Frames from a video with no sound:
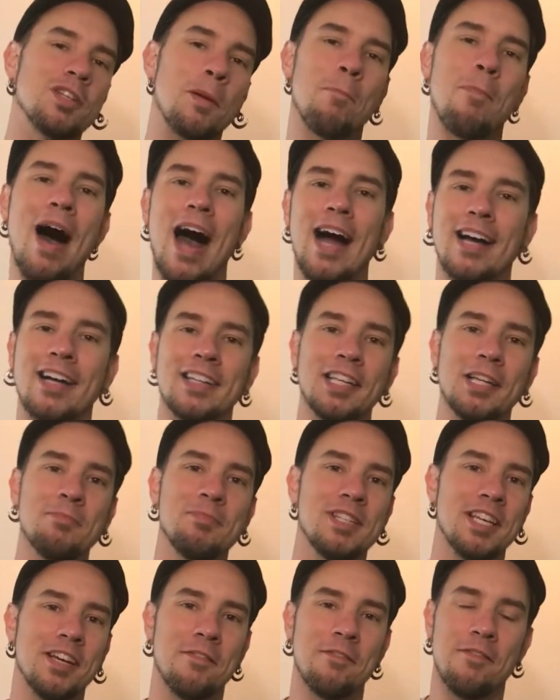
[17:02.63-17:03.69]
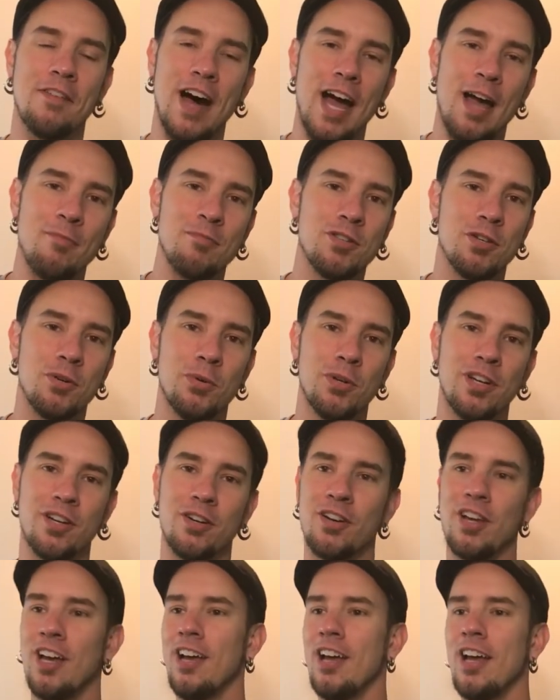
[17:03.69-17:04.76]
post-apocalyptic vibe
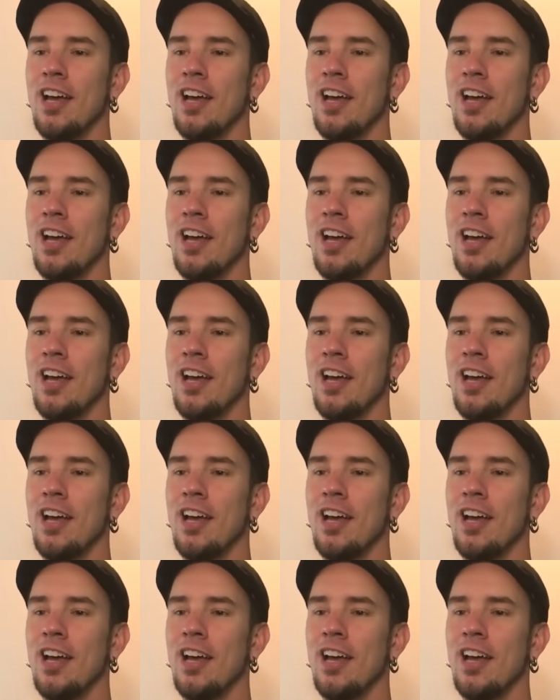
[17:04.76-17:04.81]
to